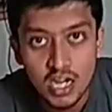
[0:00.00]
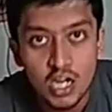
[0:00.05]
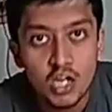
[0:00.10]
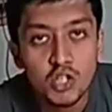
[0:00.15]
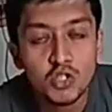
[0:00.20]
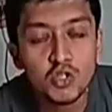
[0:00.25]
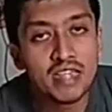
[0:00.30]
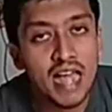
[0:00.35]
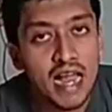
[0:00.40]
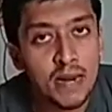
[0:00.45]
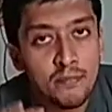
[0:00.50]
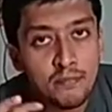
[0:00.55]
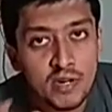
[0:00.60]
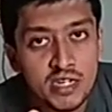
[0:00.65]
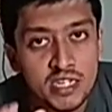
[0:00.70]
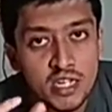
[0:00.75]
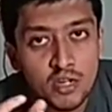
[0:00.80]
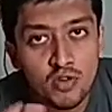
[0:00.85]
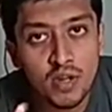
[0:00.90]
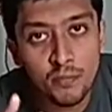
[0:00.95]
So that
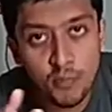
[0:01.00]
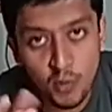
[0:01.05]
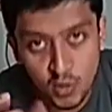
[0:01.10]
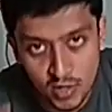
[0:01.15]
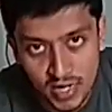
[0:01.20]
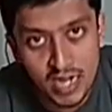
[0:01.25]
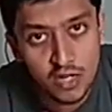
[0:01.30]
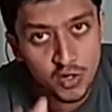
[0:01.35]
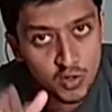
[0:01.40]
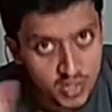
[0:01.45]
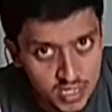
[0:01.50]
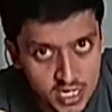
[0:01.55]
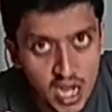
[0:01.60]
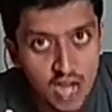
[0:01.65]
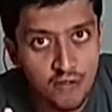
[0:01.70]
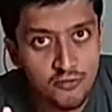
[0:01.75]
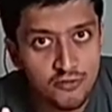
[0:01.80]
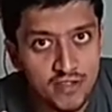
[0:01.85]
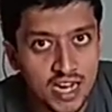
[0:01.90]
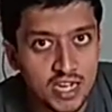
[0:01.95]
particular potato
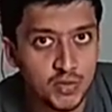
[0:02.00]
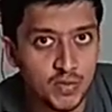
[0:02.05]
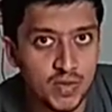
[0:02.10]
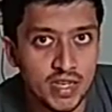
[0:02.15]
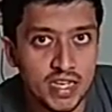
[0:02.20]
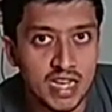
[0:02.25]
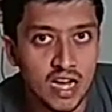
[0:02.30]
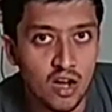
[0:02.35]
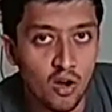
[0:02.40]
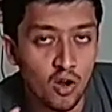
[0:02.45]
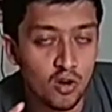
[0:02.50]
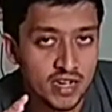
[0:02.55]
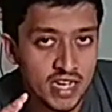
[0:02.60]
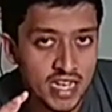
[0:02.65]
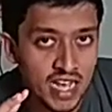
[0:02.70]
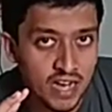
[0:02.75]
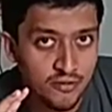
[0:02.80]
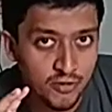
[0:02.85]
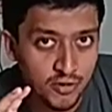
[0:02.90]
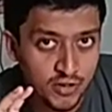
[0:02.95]
stuff that we already
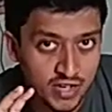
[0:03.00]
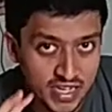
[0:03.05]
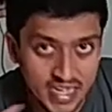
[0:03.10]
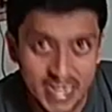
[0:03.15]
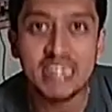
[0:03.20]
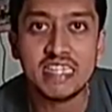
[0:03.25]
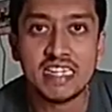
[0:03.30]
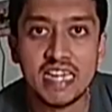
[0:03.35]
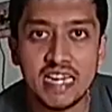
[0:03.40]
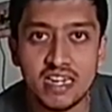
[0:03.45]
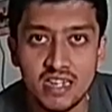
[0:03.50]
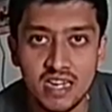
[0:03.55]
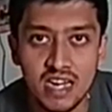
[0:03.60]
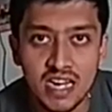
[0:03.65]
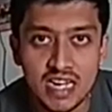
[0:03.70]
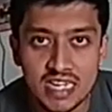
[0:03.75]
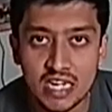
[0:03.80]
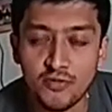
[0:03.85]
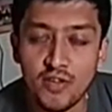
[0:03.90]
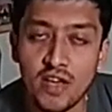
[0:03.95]
have created,
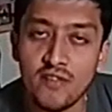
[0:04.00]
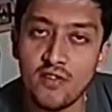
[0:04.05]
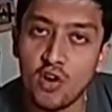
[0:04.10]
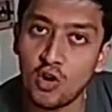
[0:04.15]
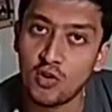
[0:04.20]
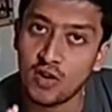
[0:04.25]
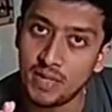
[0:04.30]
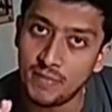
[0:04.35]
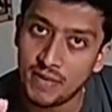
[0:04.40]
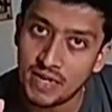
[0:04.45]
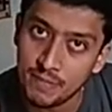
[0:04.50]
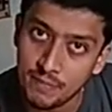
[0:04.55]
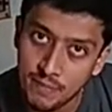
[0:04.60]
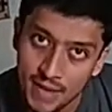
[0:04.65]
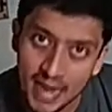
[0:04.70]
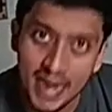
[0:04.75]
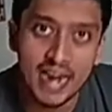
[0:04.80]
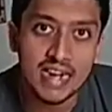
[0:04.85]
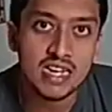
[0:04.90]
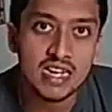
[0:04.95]
that we have already been
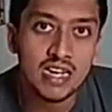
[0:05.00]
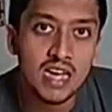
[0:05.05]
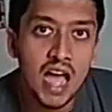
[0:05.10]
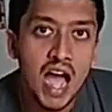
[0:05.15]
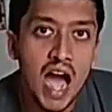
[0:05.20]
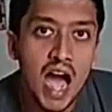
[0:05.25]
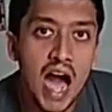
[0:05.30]
made,